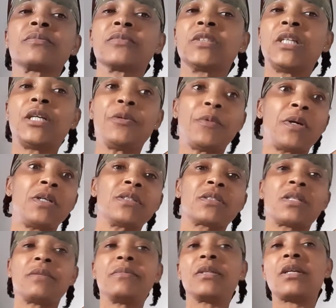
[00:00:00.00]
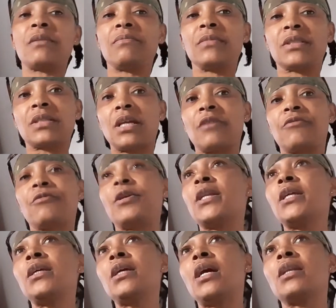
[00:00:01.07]
Anyways, let me get myself
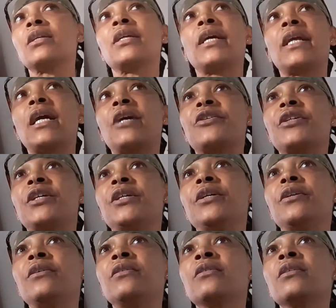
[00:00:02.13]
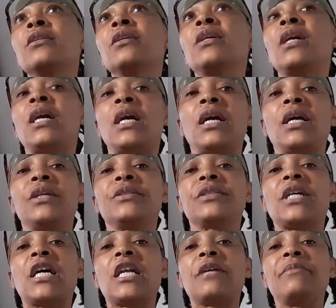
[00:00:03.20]
ready and get out of here, and
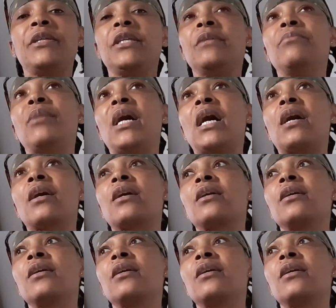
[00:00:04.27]
I'll be back.